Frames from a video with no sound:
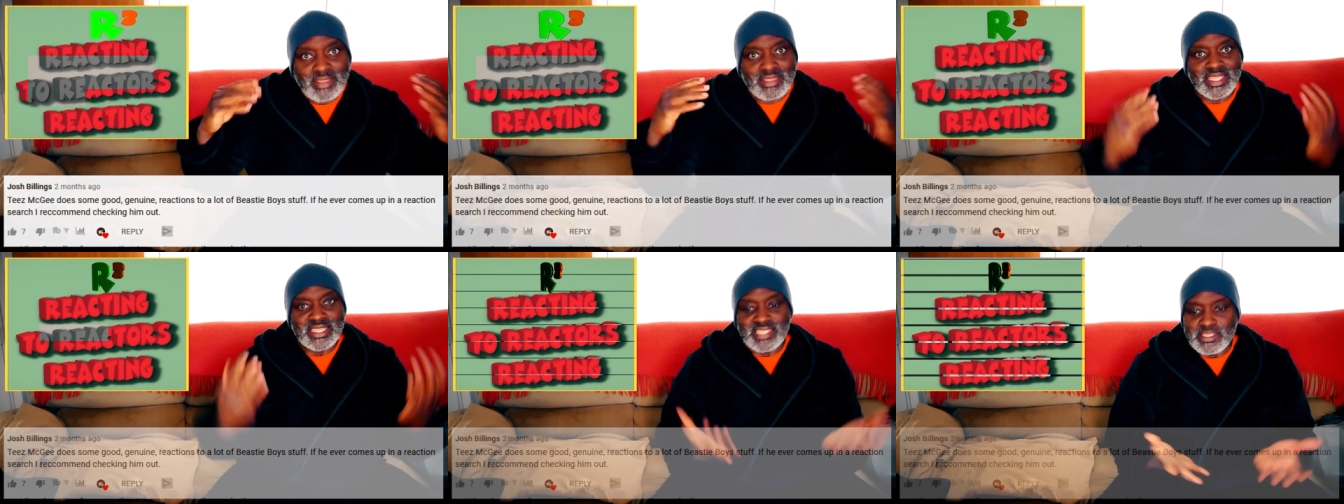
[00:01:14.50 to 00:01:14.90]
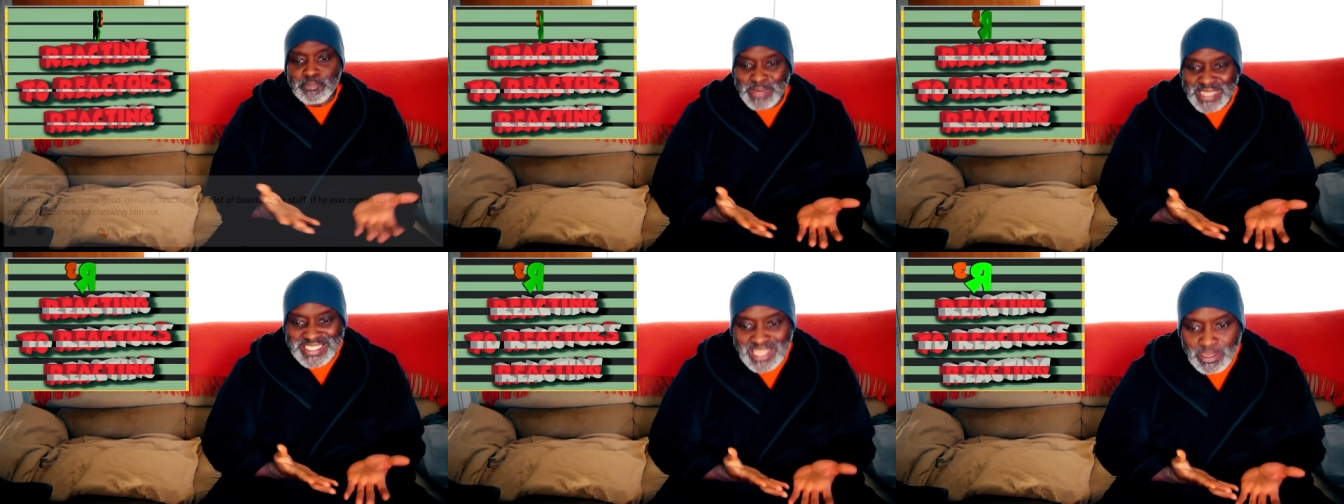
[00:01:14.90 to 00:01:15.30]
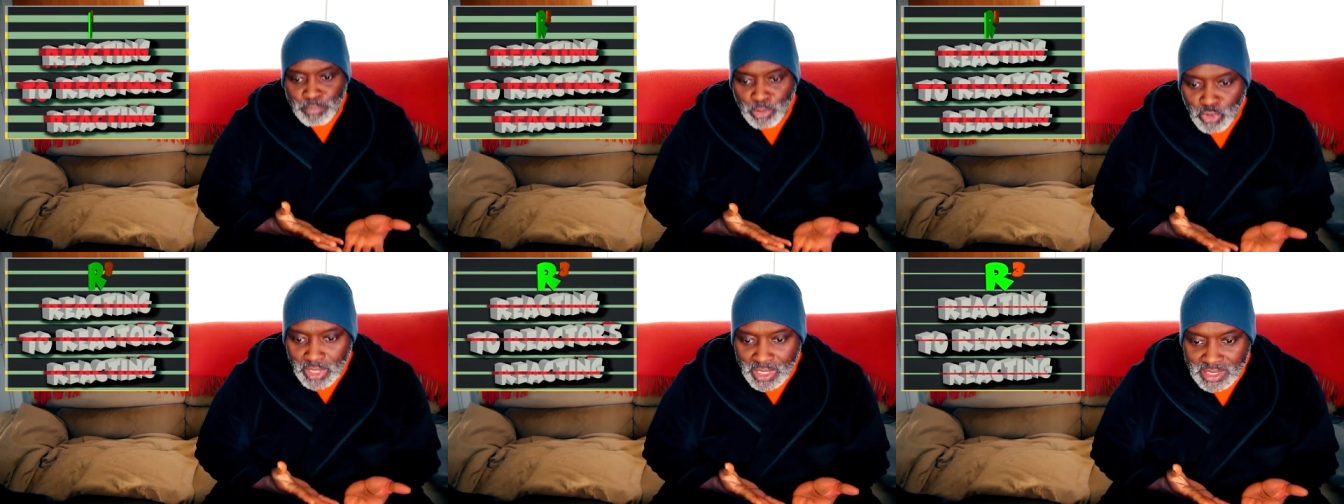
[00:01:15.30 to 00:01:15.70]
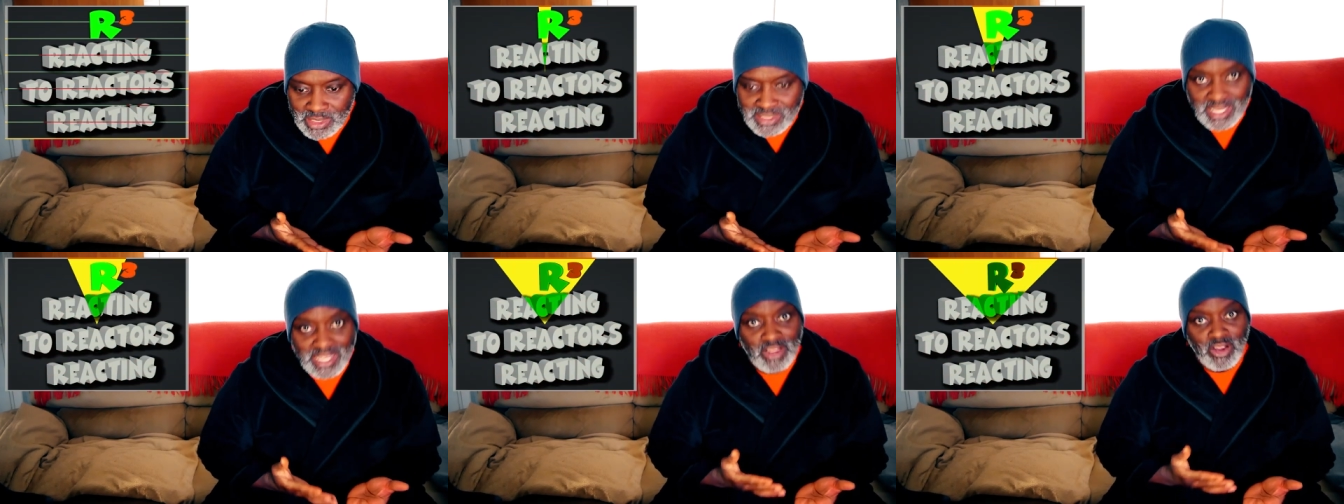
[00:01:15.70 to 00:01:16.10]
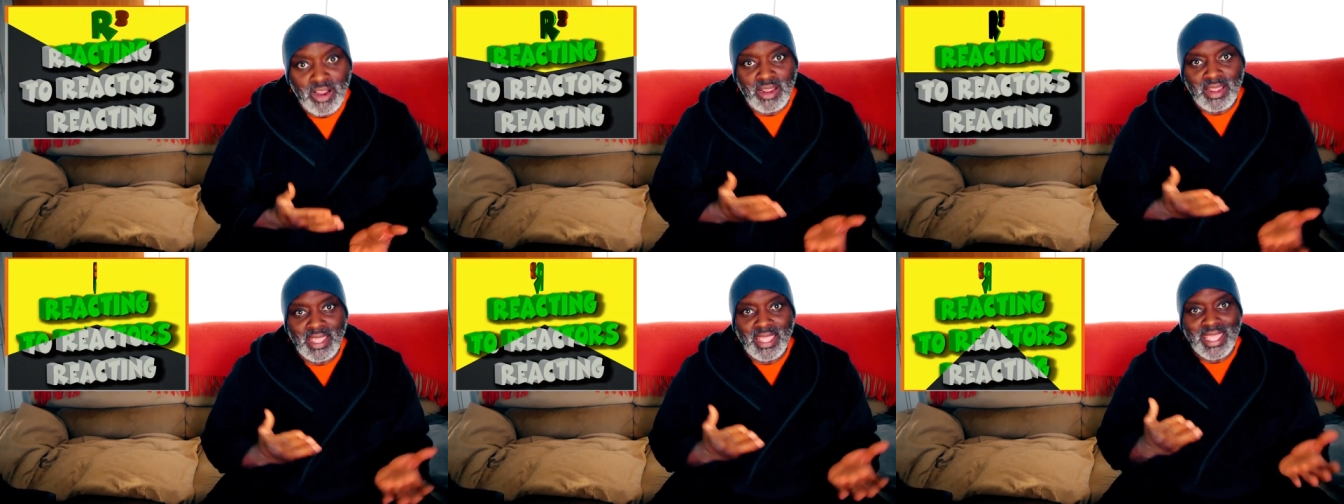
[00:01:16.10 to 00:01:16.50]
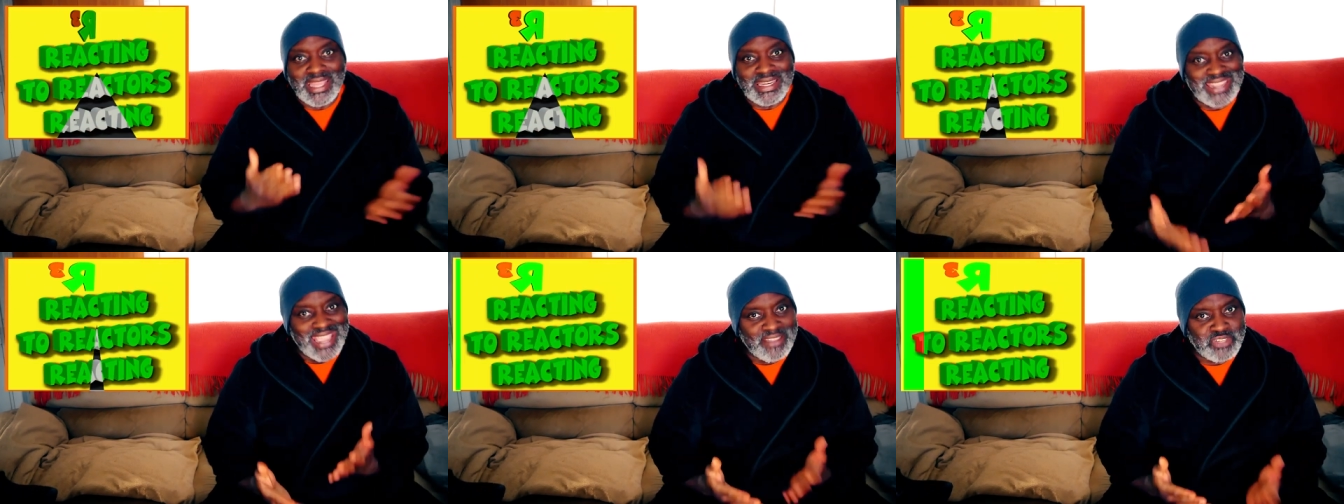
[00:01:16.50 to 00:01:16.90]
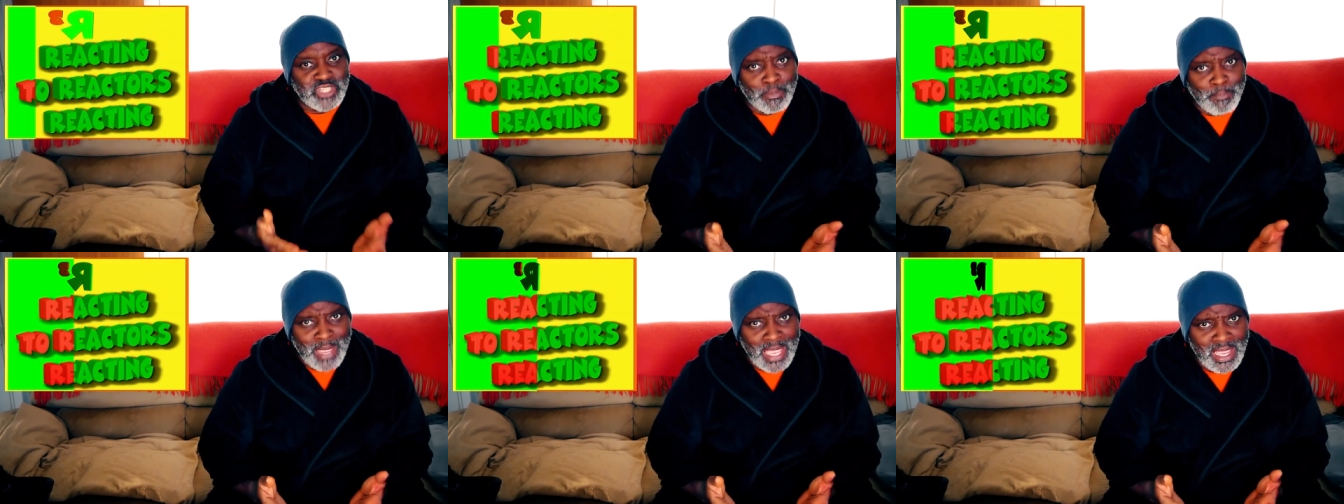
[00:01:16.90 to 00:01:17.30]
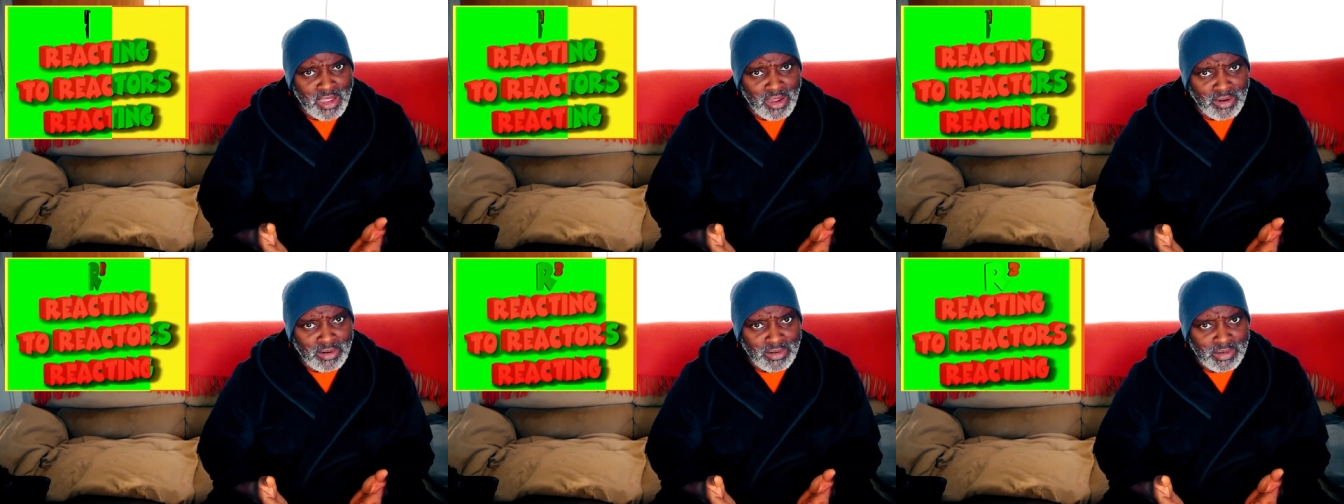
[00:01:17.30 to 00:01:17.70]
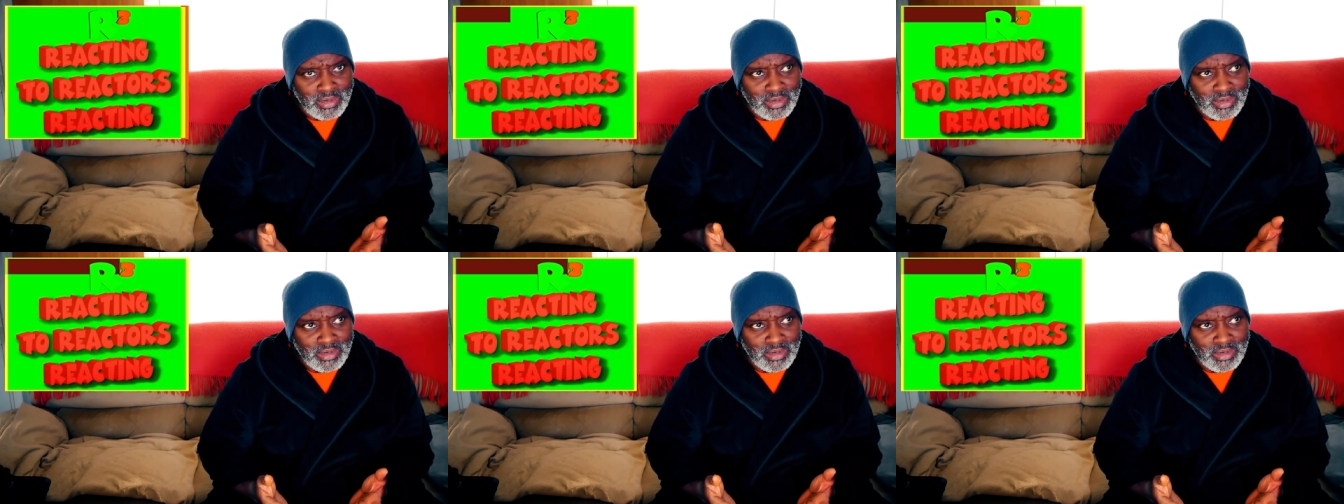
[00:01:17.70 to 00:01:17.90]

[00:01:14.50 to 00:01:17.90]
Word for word: This is Beastie Boys and Dave Chappelle